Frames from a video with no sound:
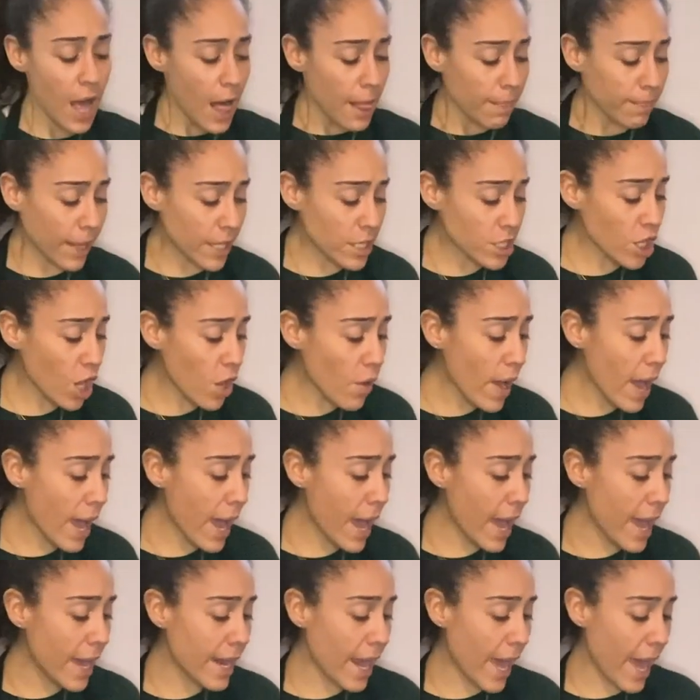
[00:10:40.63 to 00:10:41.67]
Let's go
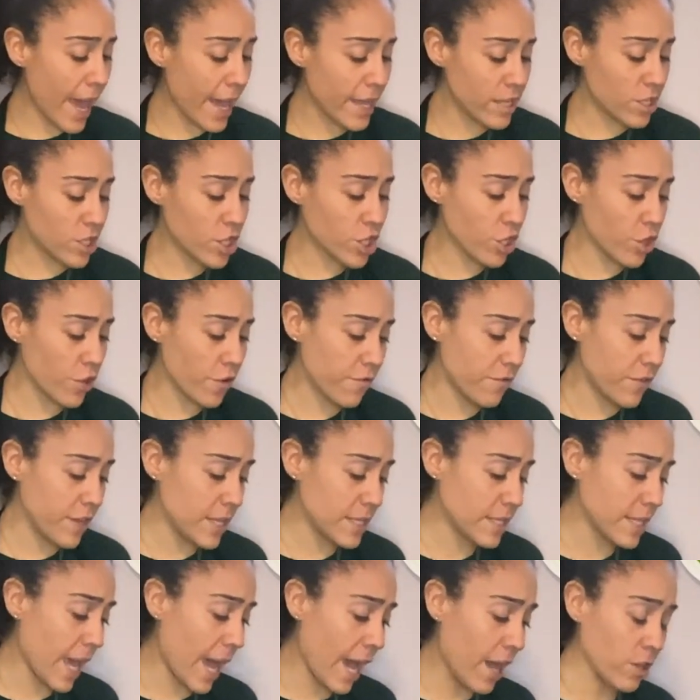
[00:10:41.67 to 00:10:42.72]
ahead and serve
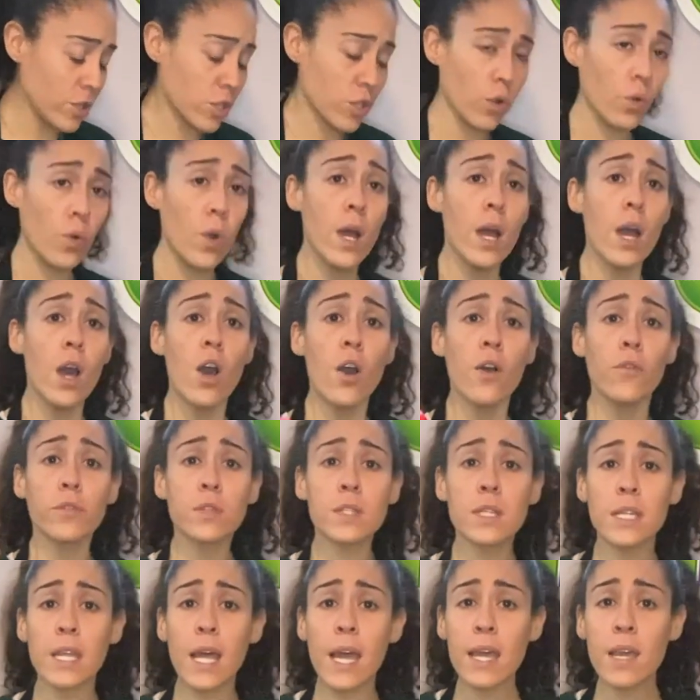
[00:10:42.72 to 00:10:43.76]
this out. So
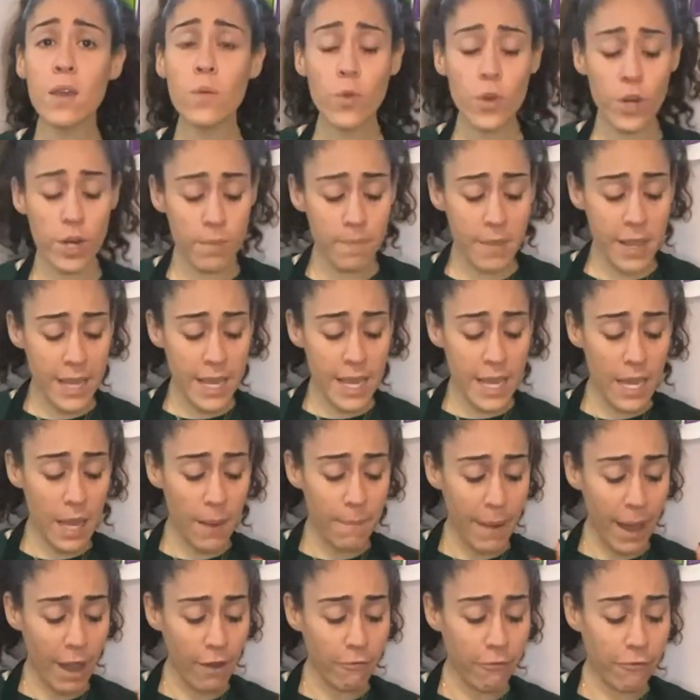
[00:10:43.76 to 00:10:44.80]
today we're making
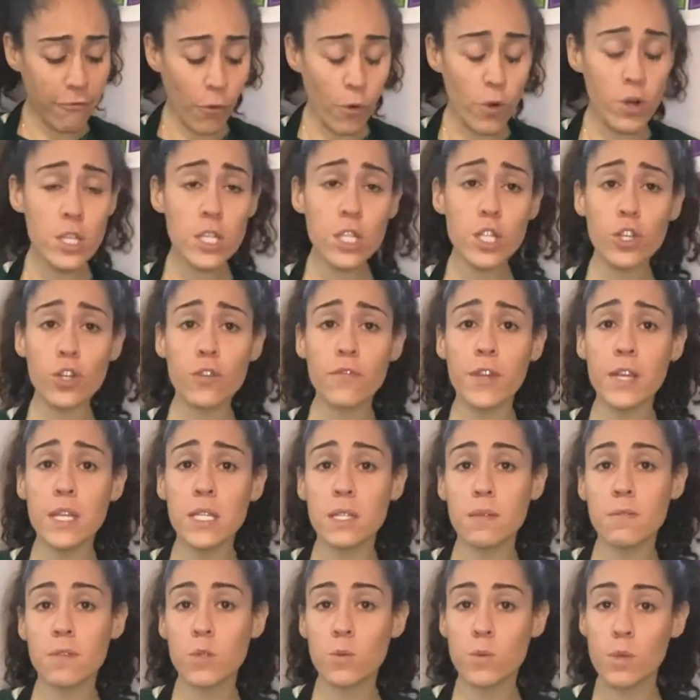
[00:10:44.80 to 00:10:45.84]
about 4 servings
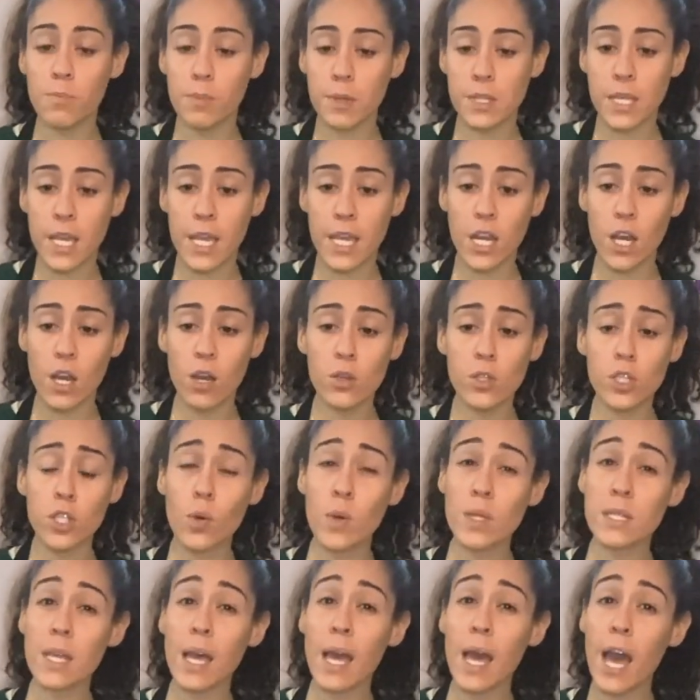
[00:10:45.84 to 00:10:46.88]
of sweet potatoes, so
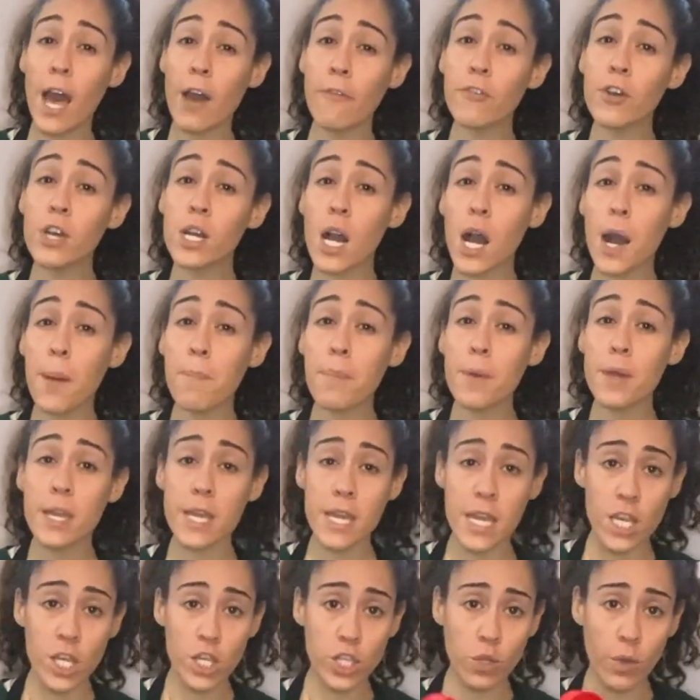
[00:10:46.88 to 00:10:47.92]
it's a half a cup
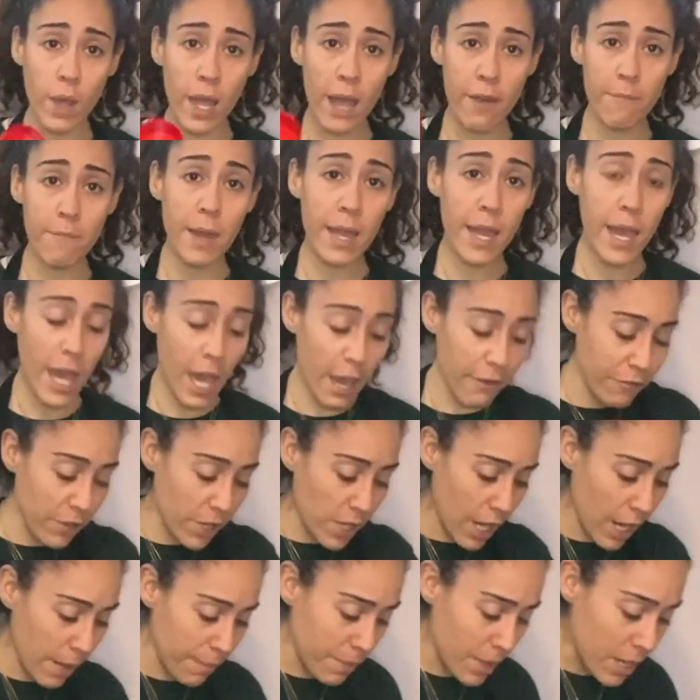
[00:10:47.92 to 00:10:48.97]
each. So I have my half a
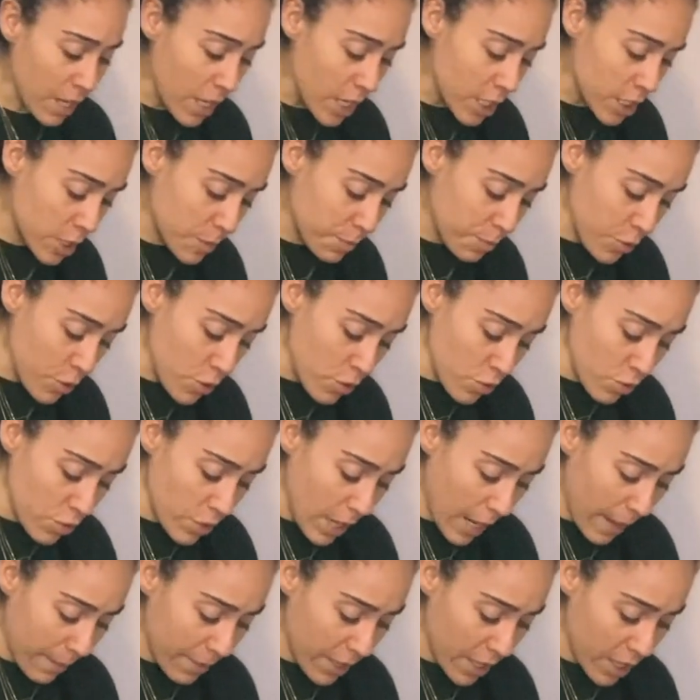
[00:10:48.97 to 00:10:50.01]
cup spoon.
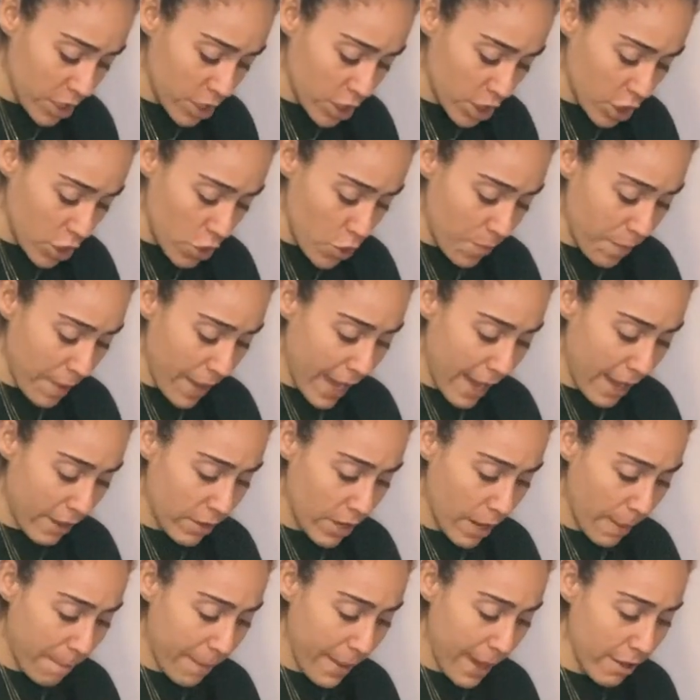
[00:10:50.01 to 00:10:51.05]
I'm gonna scoop
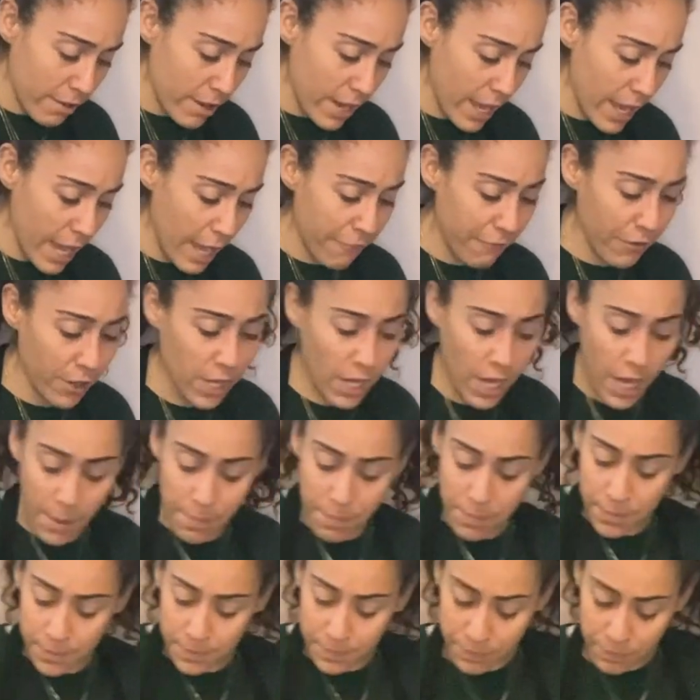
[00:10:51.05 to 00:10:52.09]
out about a half a
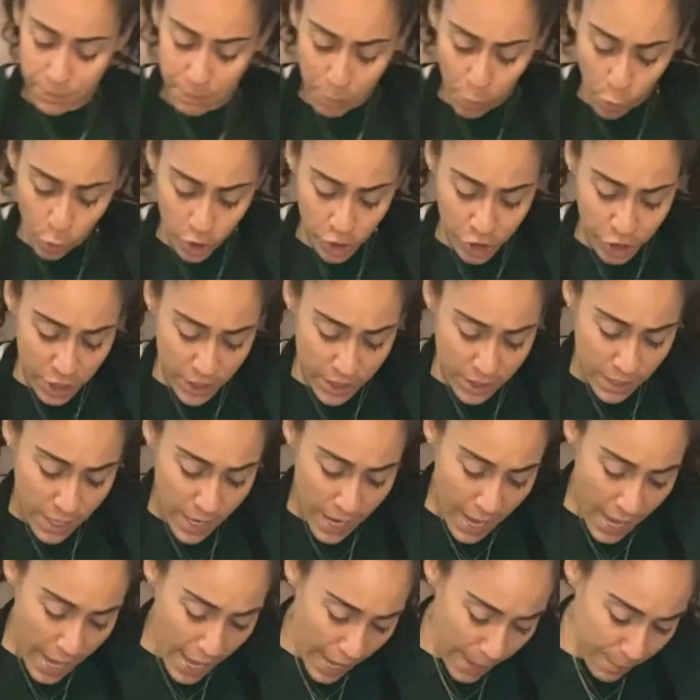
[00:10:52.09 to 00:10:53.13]
cup portion
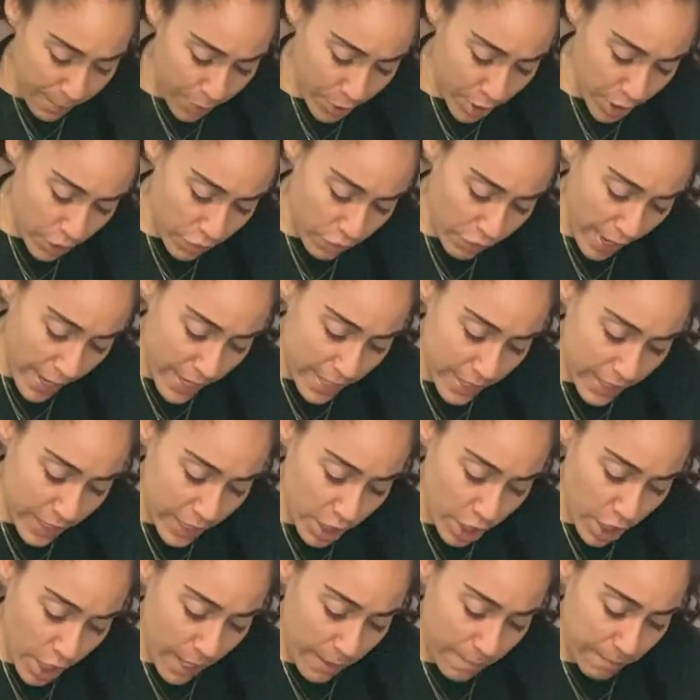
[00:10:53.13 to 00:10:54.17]
and put it right
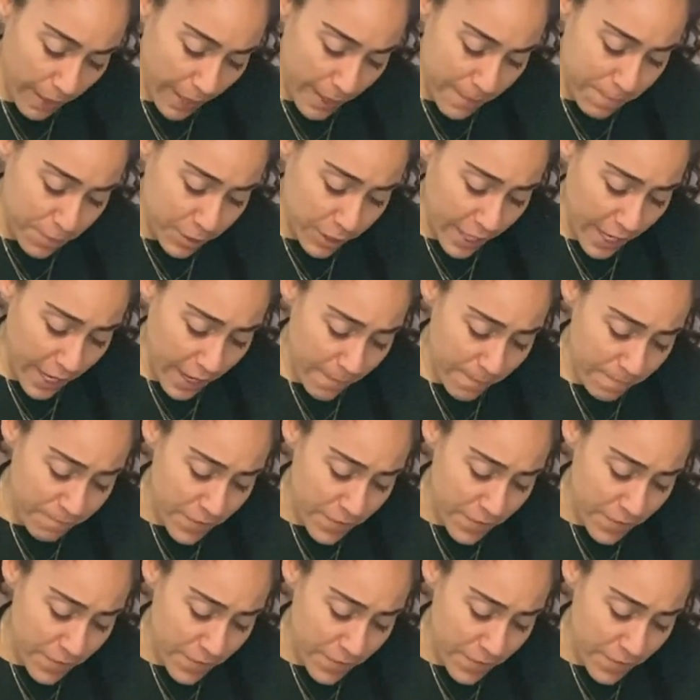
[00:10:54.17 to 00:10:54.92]
here on my plate.